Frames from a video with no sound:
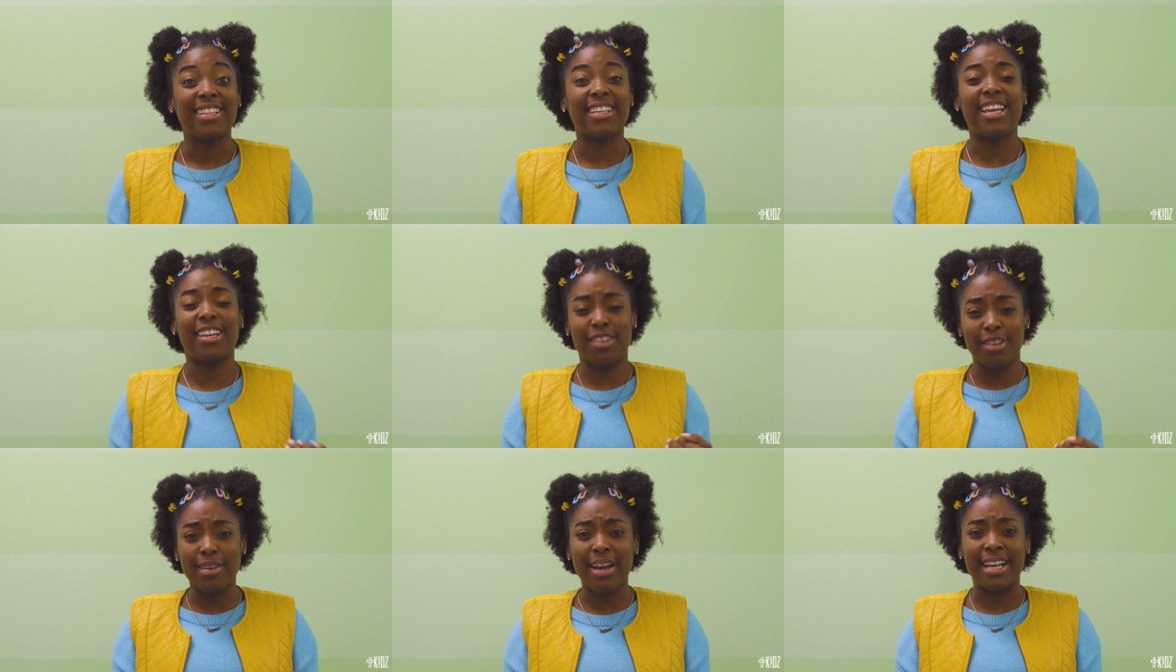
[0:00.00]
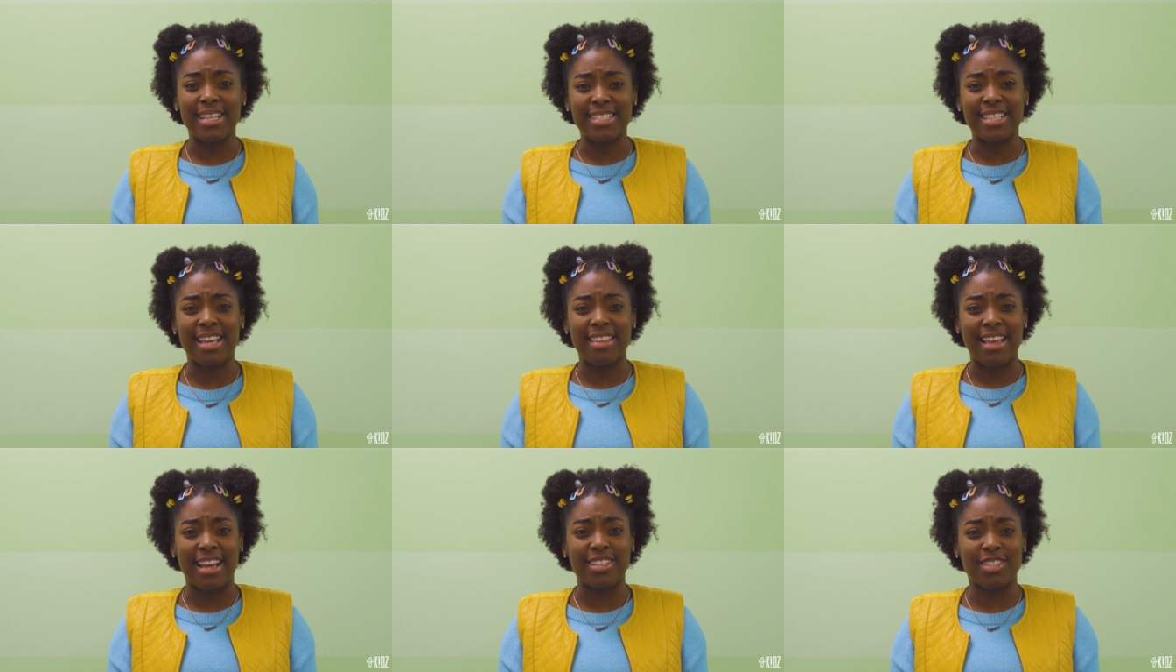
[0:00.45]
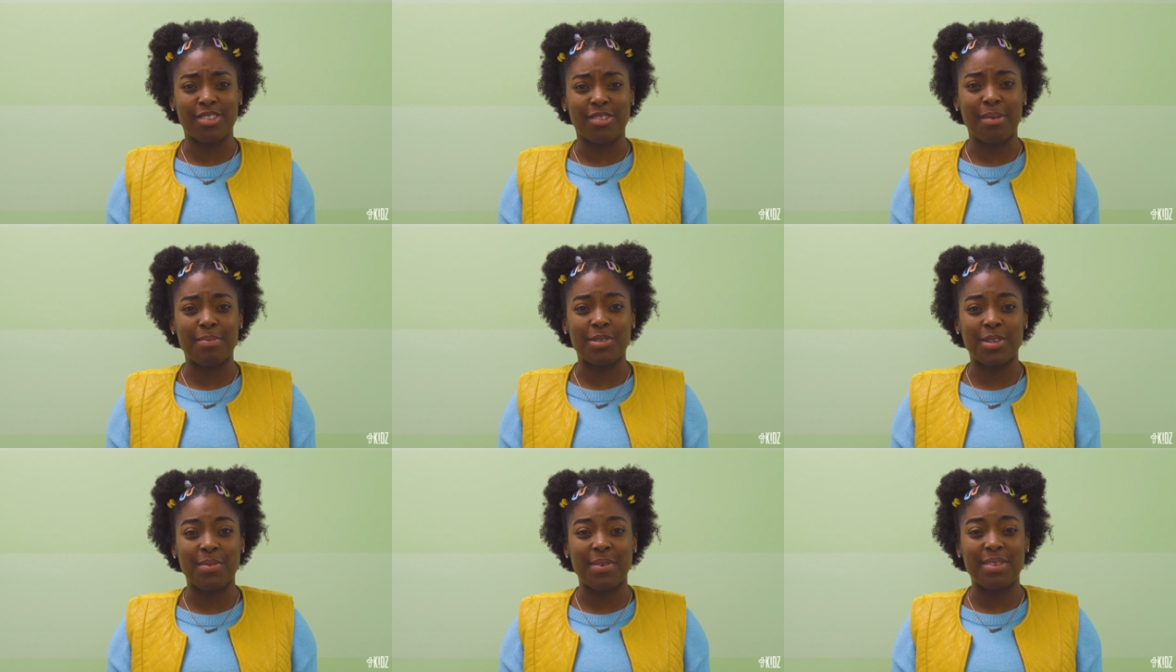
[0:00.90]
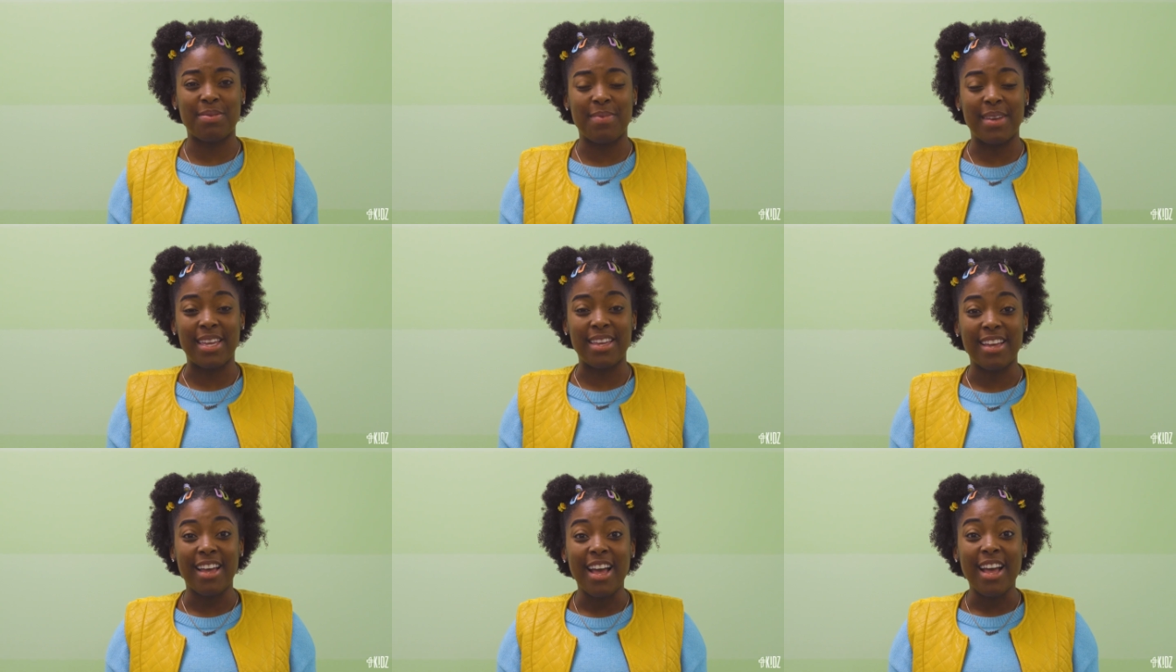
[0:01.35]
Can you guys say that scripture with
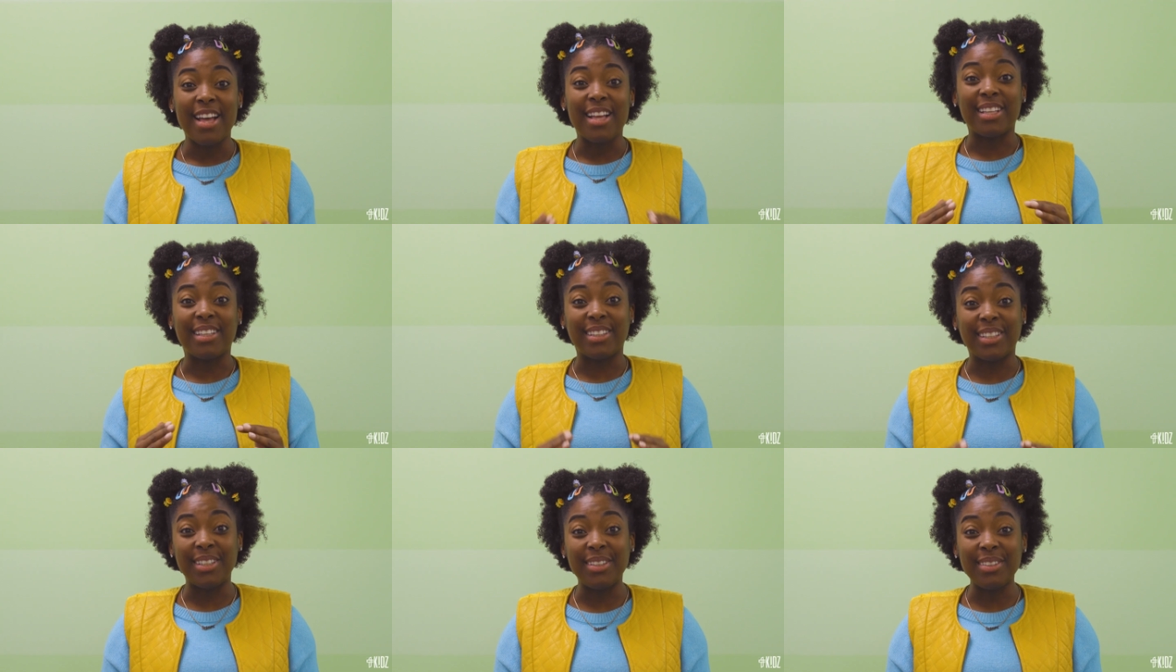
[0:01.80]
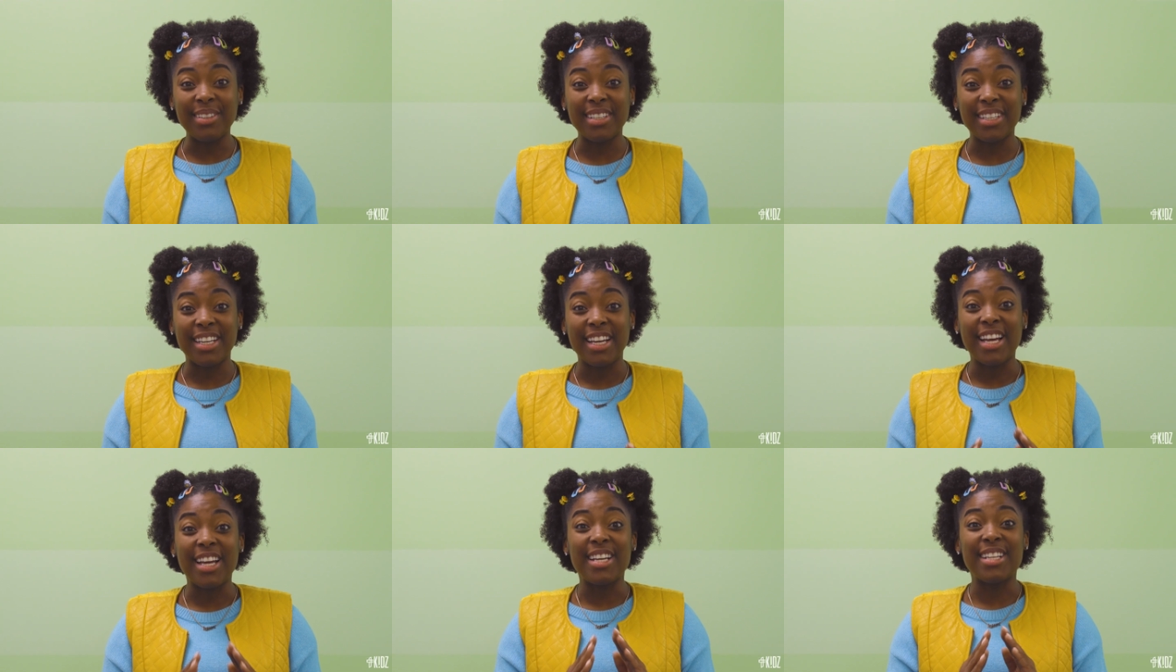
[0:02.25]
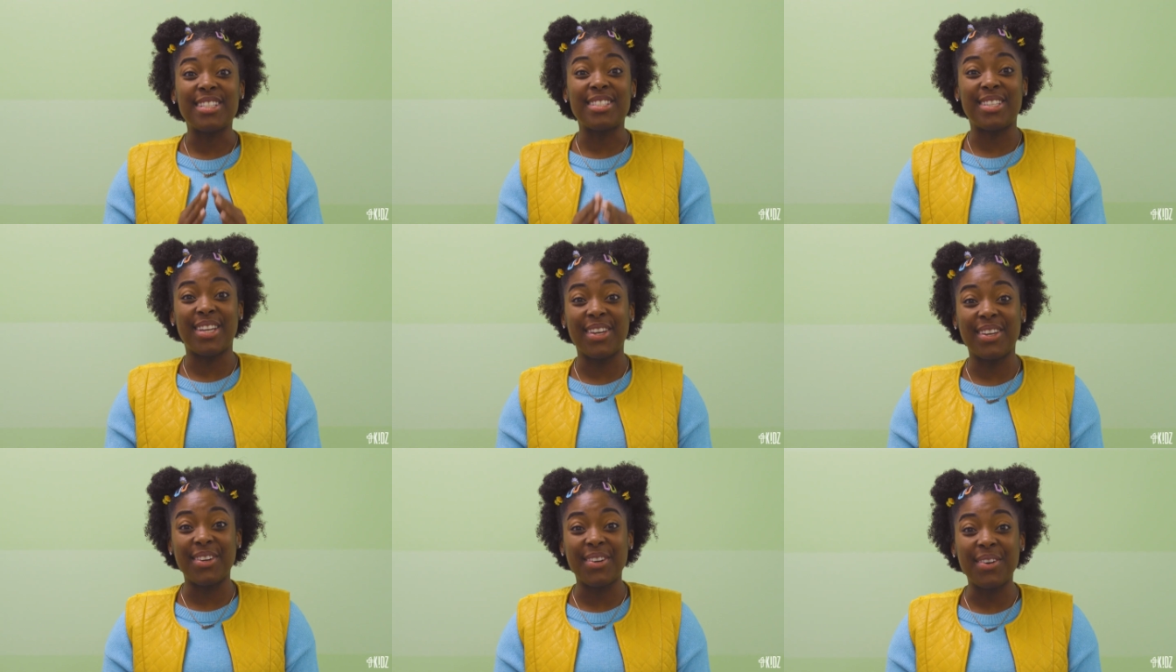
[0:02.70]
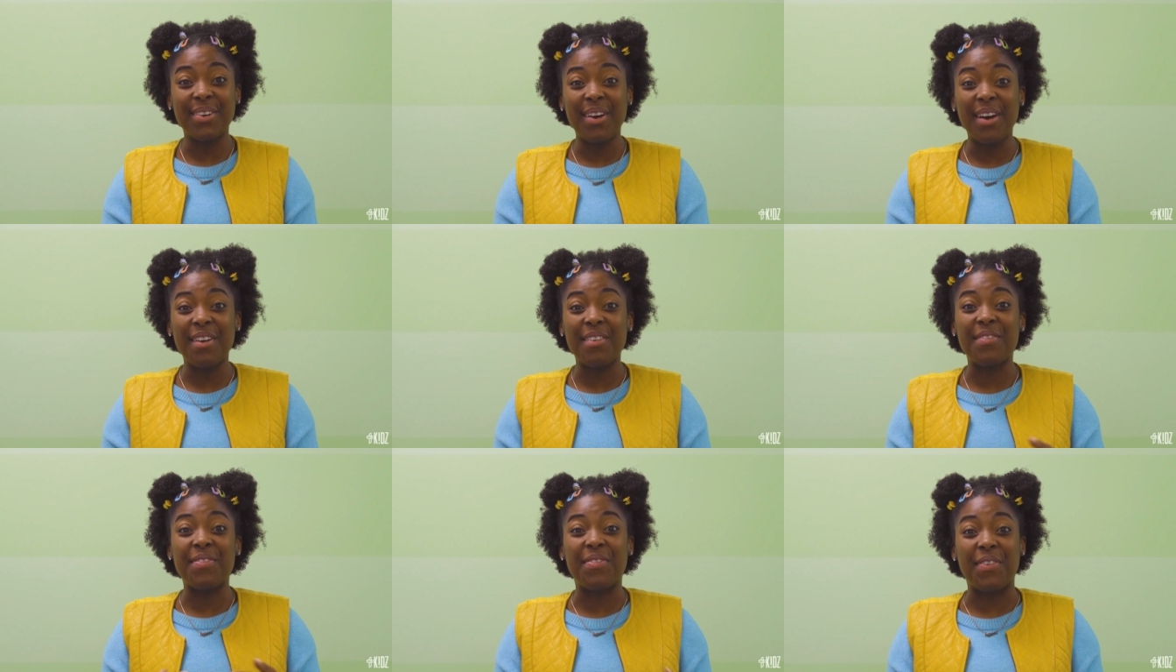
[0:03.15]
me? Luke 2
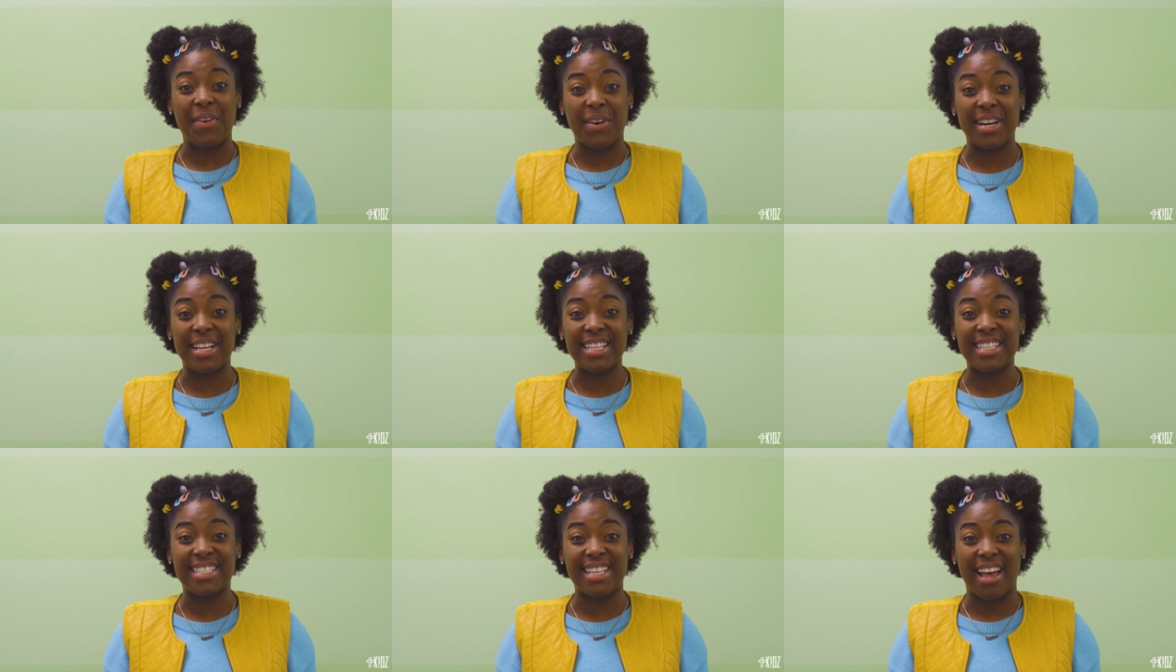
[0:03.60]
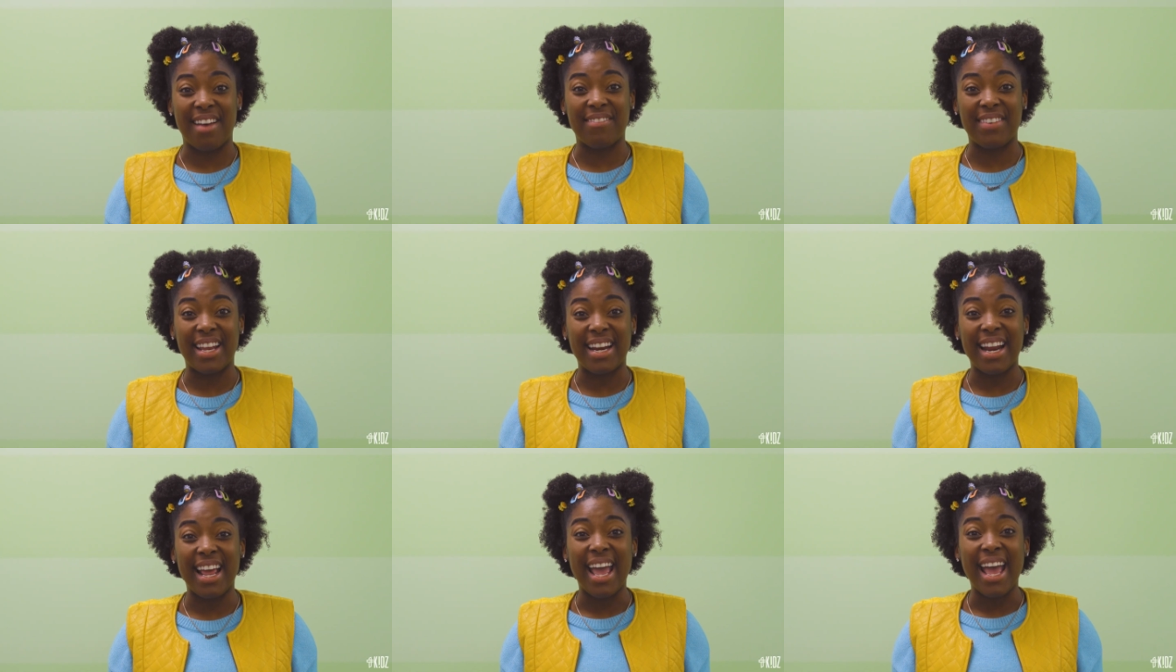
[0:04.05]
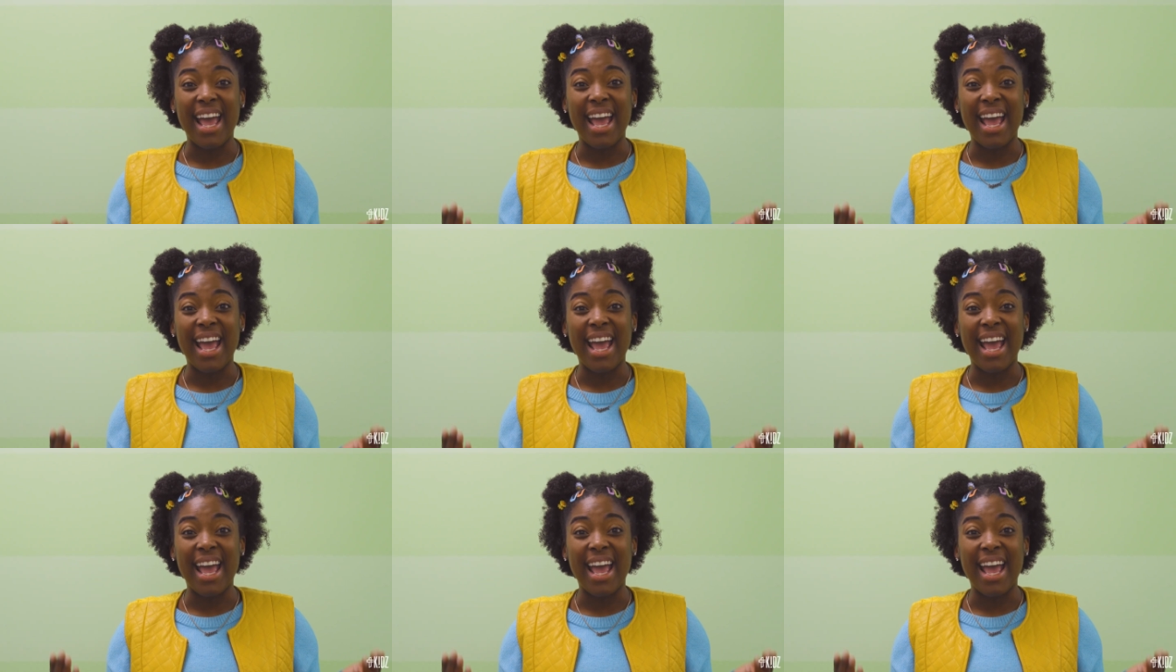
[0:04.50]
47.